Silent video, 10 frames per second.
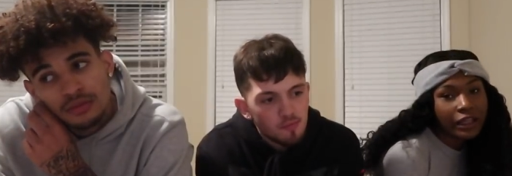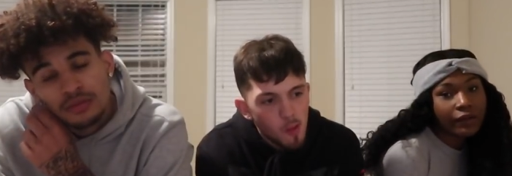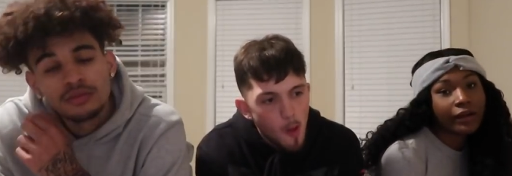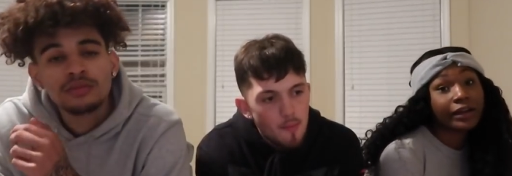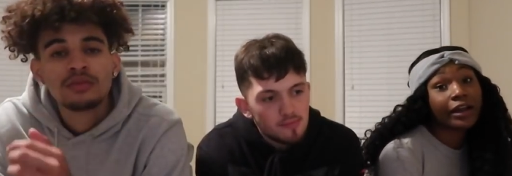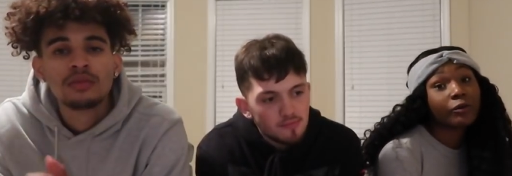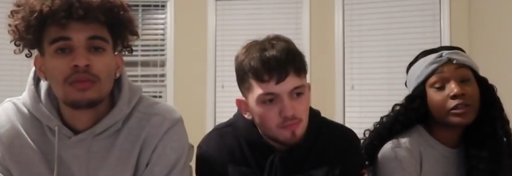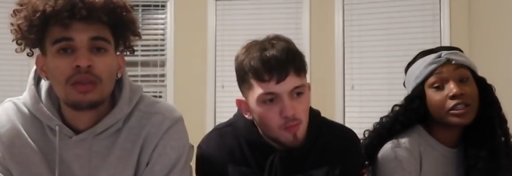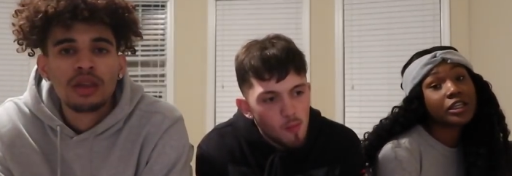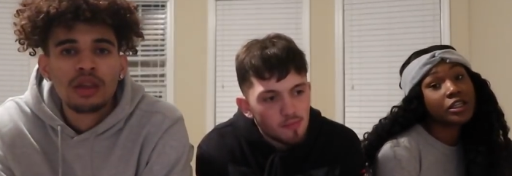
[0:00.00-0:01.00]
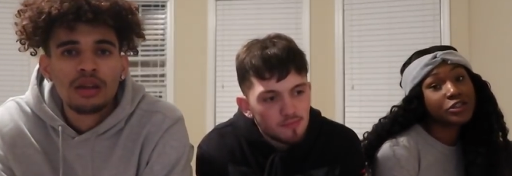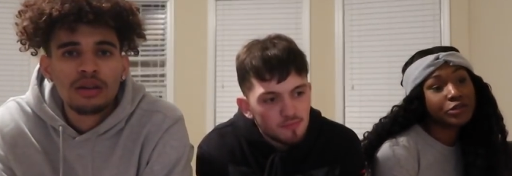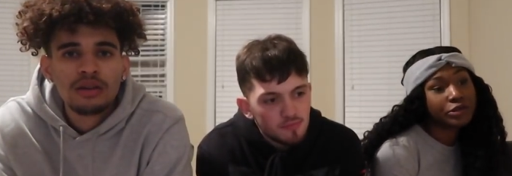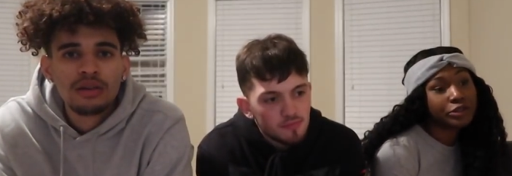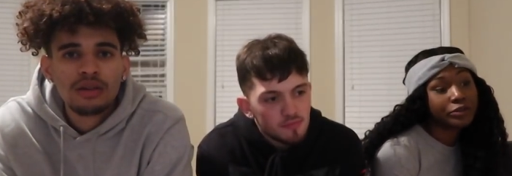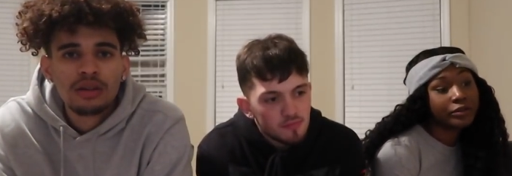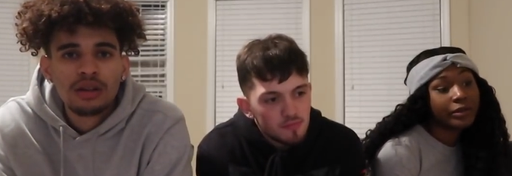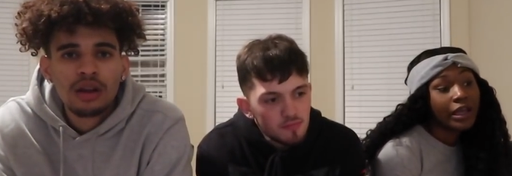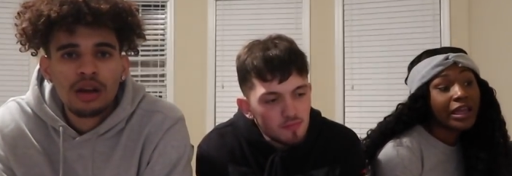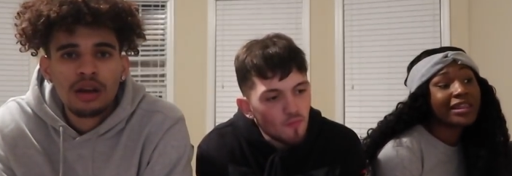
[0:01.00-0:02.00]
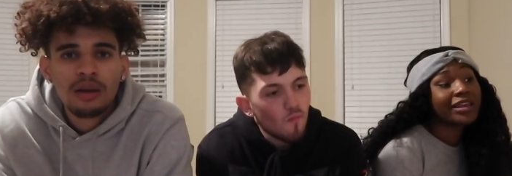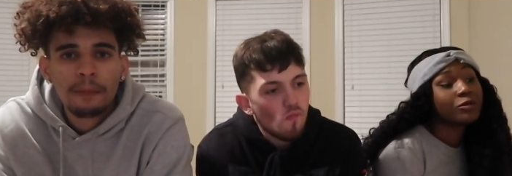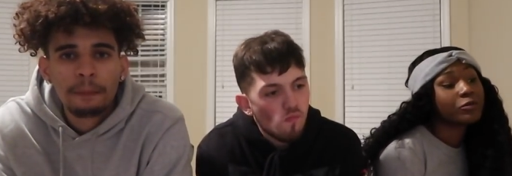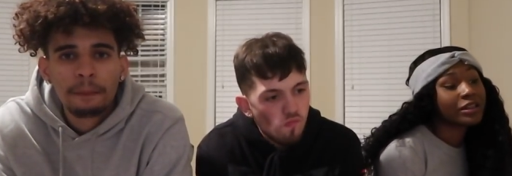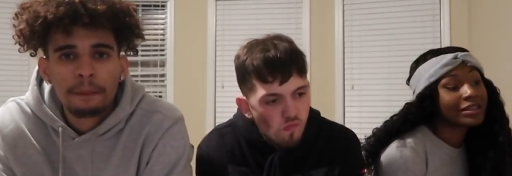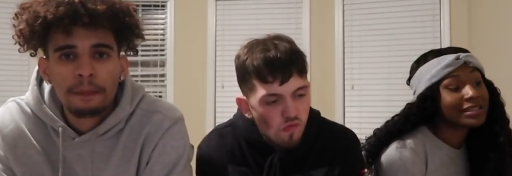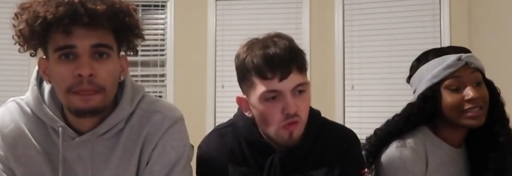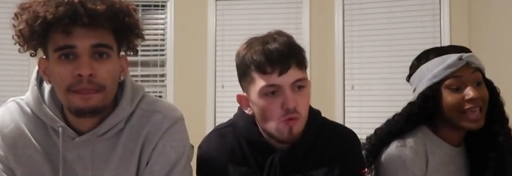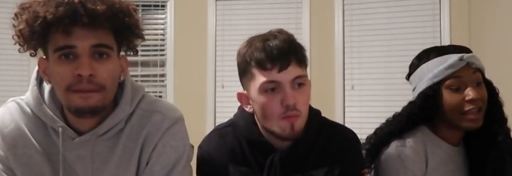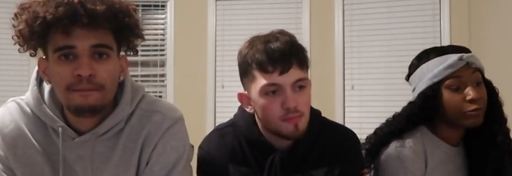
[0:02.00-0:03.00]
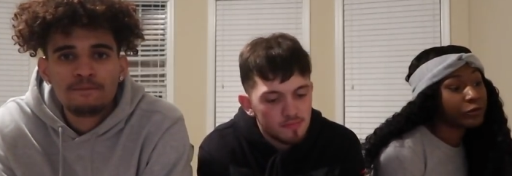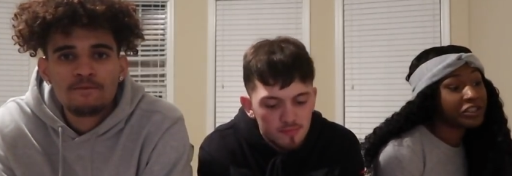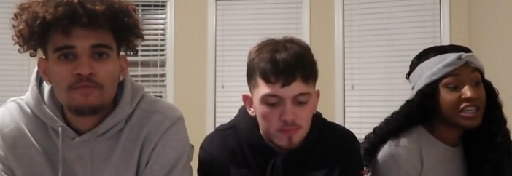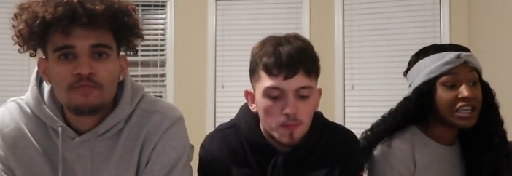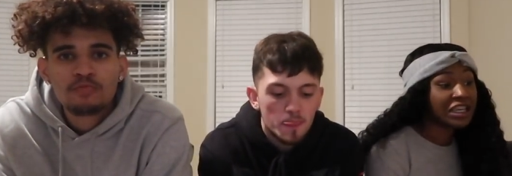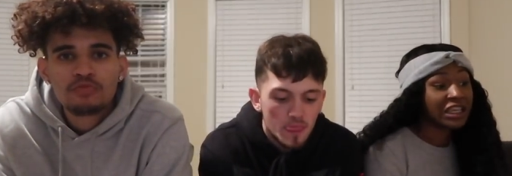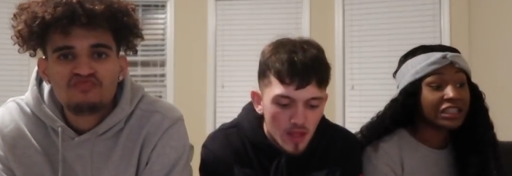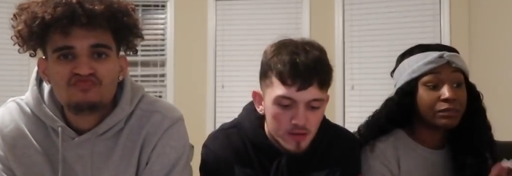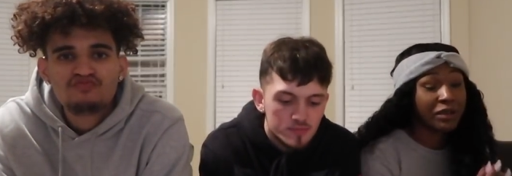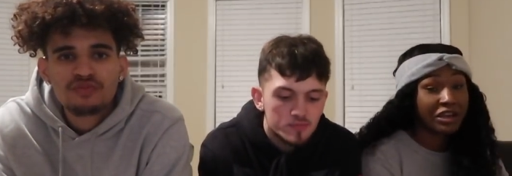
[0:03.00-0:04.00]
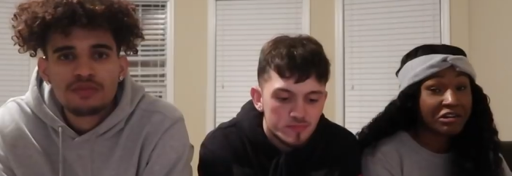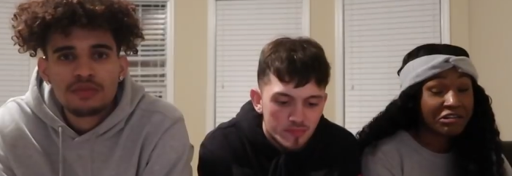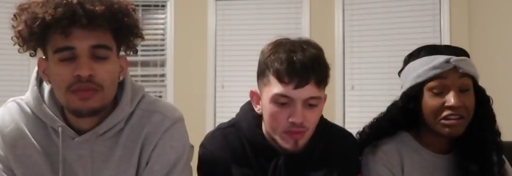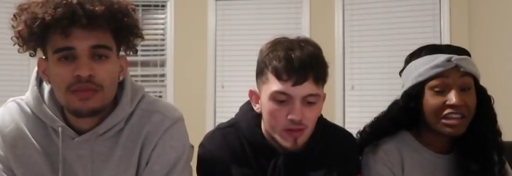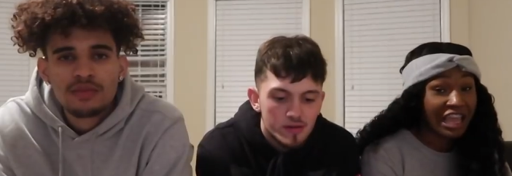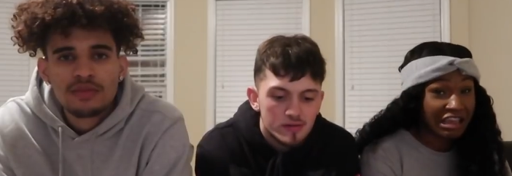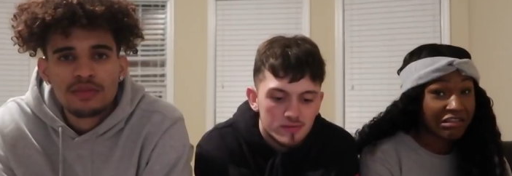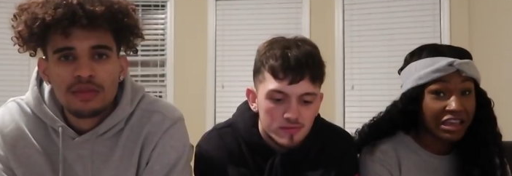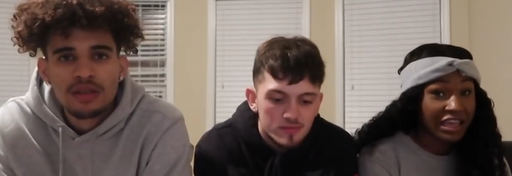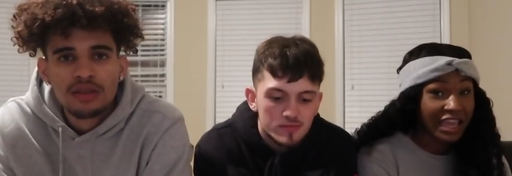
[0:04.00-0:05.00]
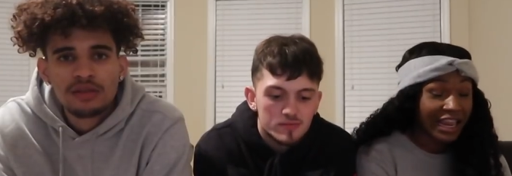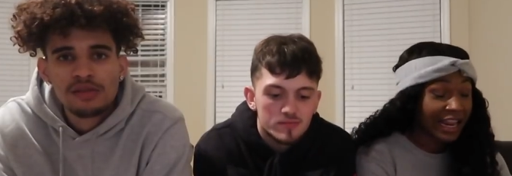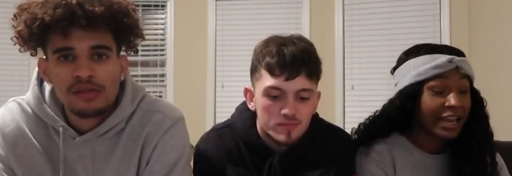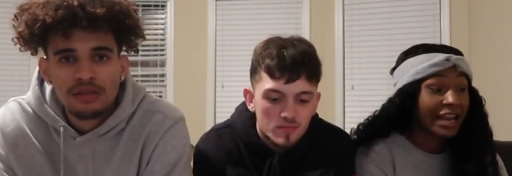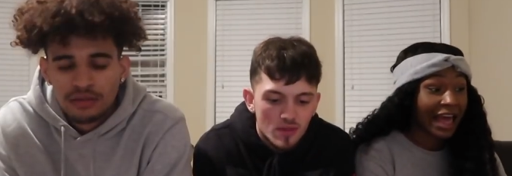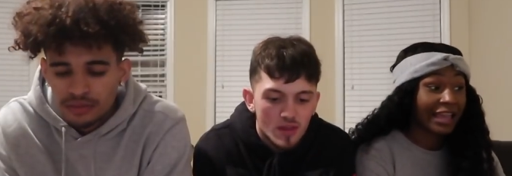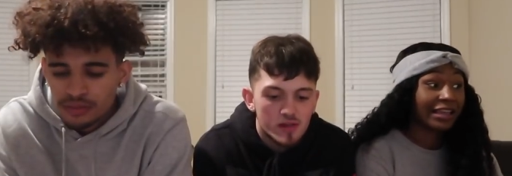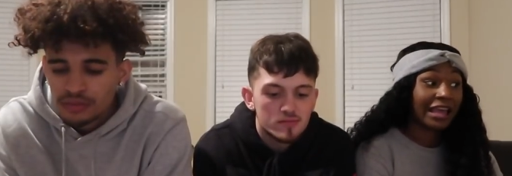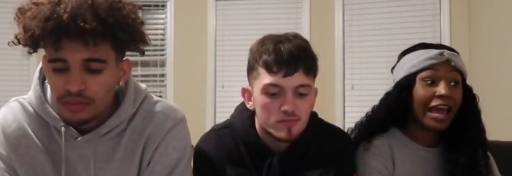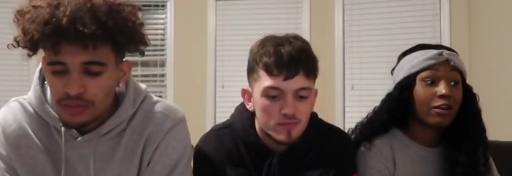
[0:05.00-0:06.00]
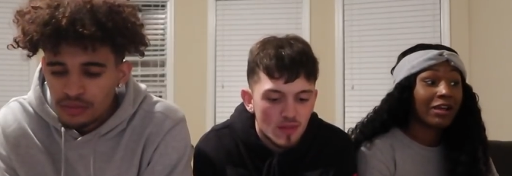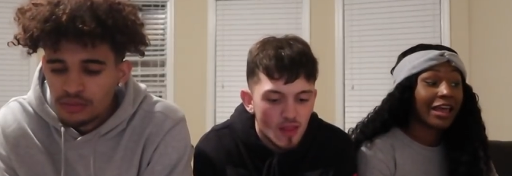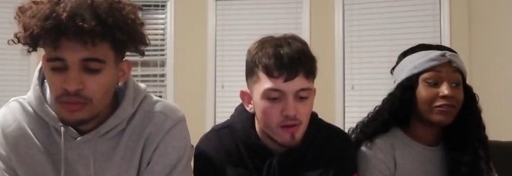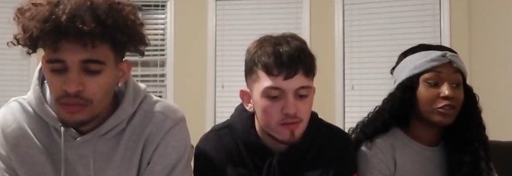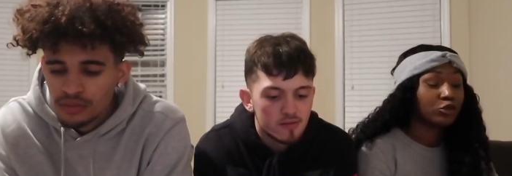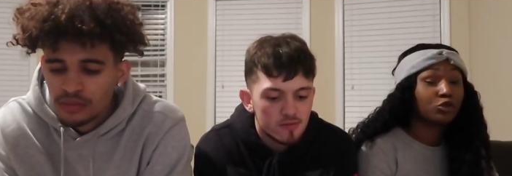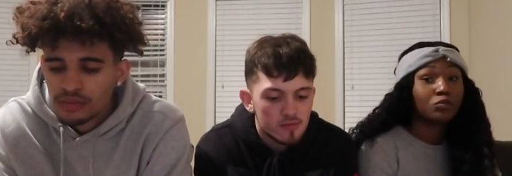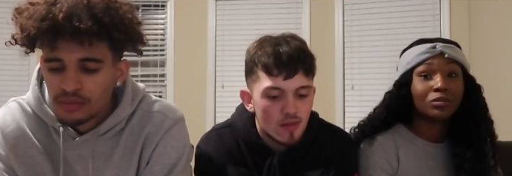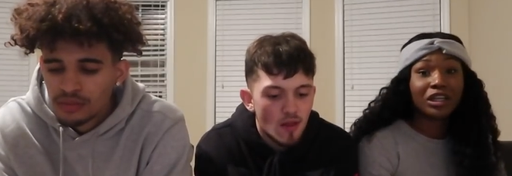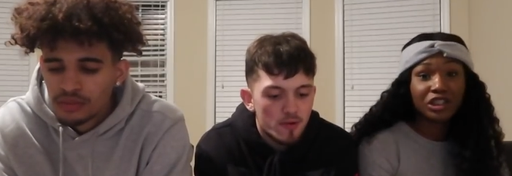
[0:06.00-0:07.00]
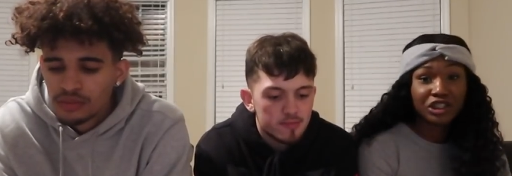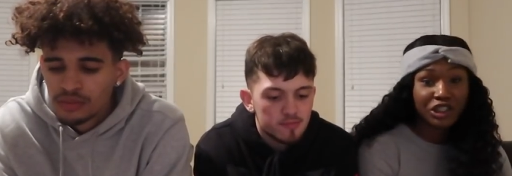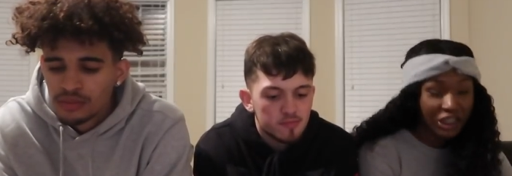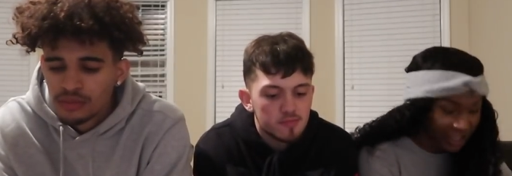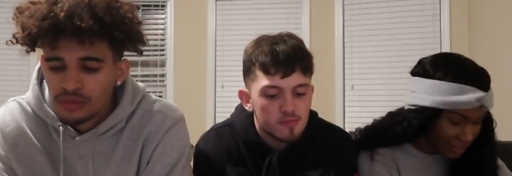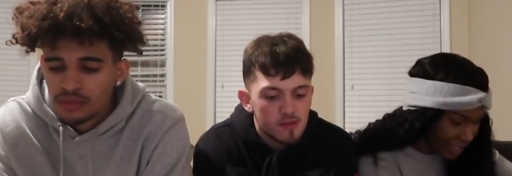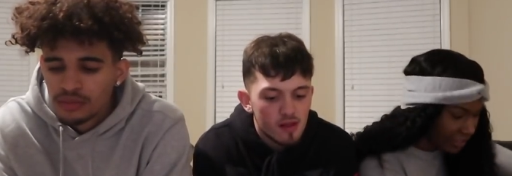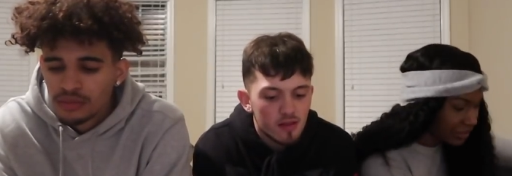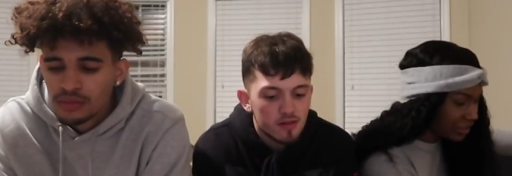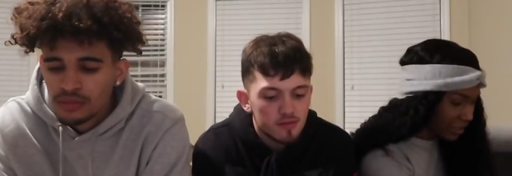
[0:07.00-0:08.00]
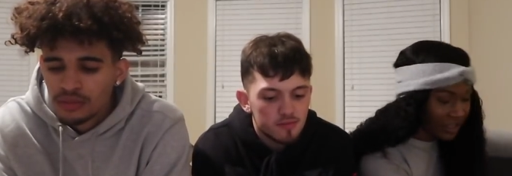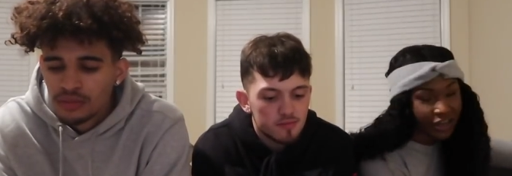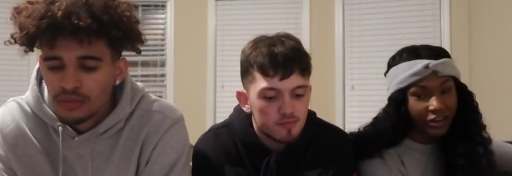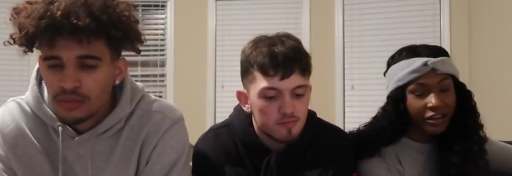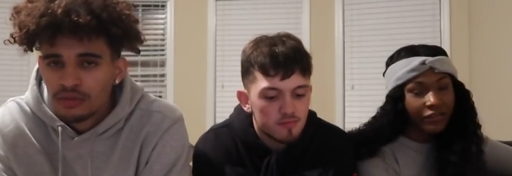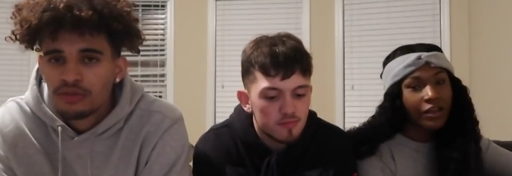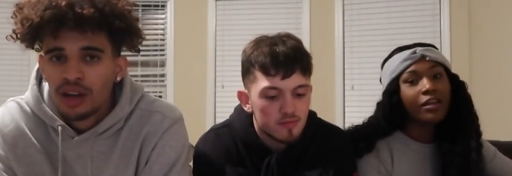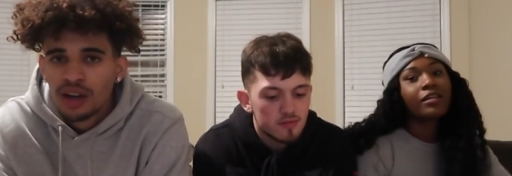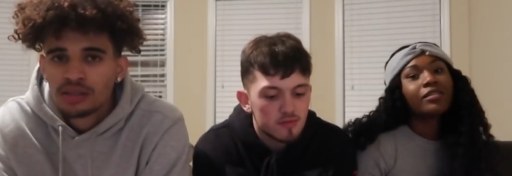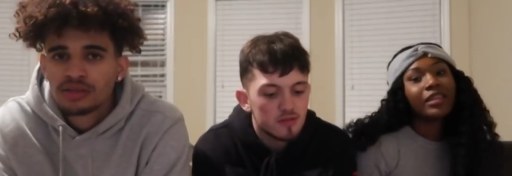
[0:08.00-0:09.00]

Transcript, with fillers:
Speaker 1: thing right now, which is YouTube. Uh-huh. And then once that routine gets better daily and like I don't have to do much to get that taken care of, right.